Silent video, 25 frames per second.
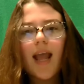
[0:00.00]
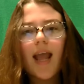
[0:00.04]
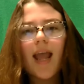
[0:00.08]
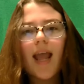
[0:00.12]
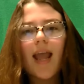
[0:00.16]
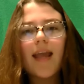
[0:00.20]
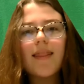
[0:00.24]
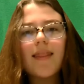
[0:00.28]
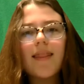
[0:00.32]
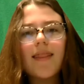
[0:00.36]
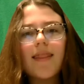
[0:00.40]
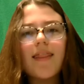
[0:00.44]

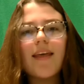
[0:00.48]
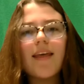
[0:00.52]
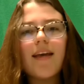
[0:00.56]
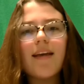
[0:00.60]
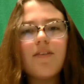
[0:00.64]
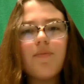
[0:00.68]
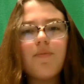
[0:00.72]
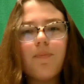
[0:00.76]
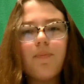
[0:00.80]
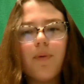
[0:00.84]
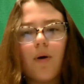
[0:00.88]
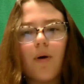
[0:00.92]
And
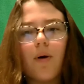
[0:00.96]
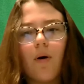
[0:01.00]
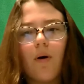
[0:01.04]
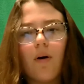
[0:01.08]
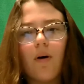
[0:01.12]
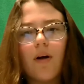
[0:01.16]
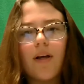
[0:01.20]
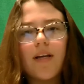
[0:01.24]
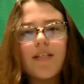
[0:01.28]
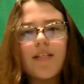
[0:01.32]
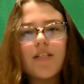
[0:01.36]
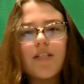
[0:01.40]
this
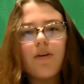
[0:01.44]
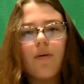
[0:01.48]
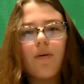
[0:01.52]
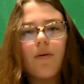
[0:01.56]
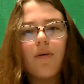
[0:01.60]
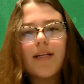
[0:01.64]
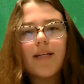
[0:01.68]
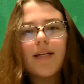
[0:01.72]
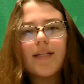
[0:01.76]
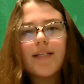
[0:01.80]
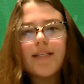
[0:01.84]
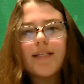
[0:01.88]
poll is
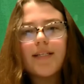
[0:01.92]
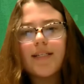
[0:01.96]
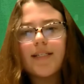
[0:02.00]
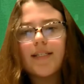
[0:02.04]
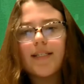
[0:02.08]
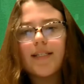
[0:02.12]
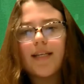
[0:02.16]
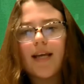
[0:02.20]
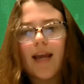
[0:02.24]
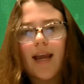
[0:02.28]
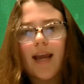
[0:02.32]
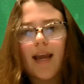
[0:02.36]
going to
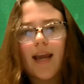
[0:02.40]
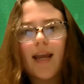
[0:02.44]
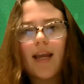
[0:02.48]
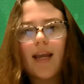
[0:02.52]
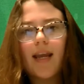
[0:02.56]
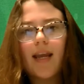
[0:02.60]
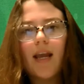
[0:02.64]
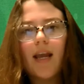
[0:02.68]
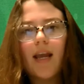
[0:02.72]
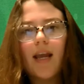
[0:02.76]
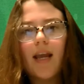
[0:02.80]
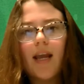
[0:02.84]

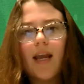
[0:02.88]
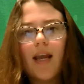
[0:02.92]
say,